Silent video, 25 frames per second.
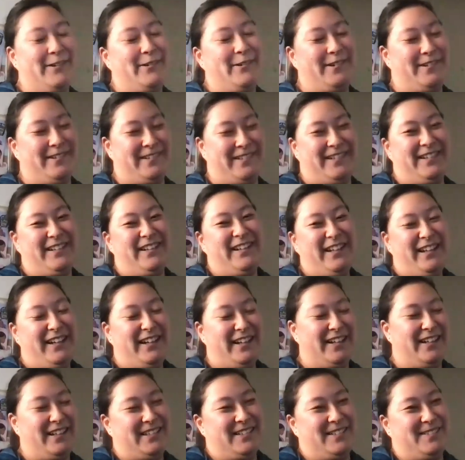Or
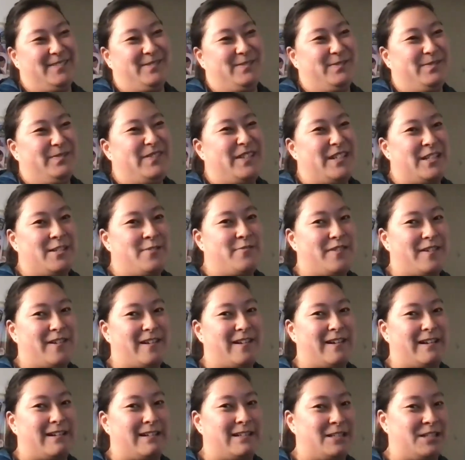um, it's
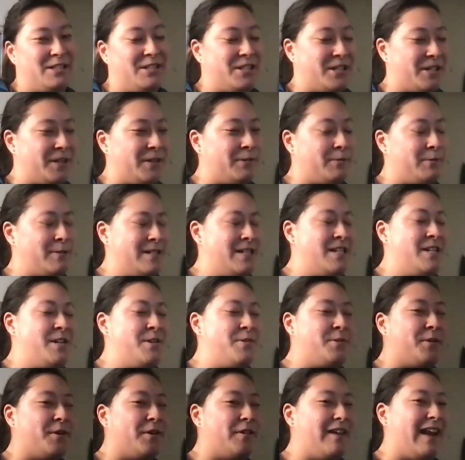very hard to do when
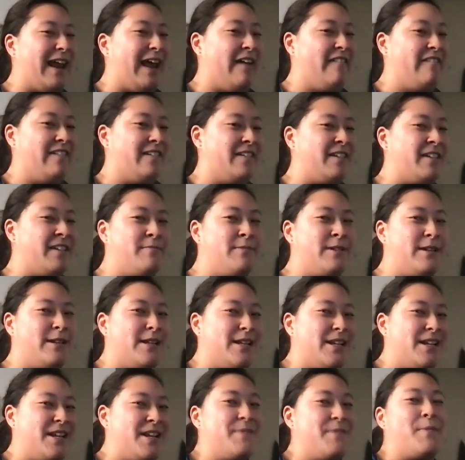you don't have a
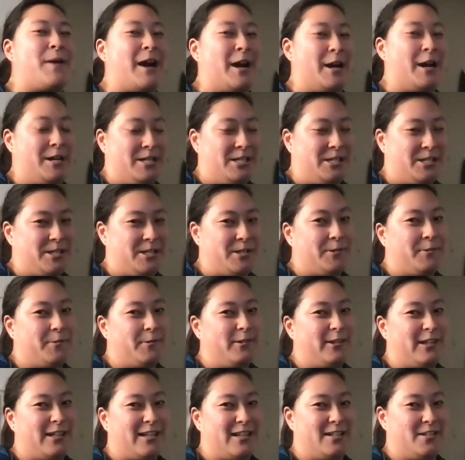community behind you
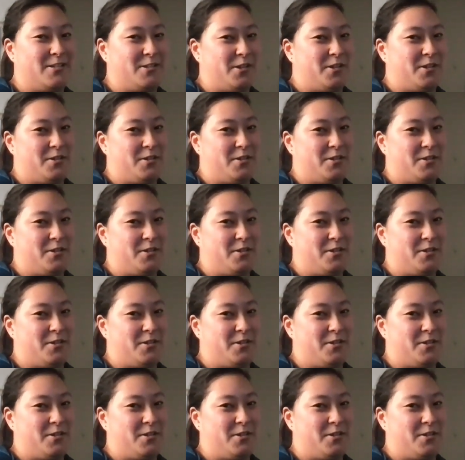that is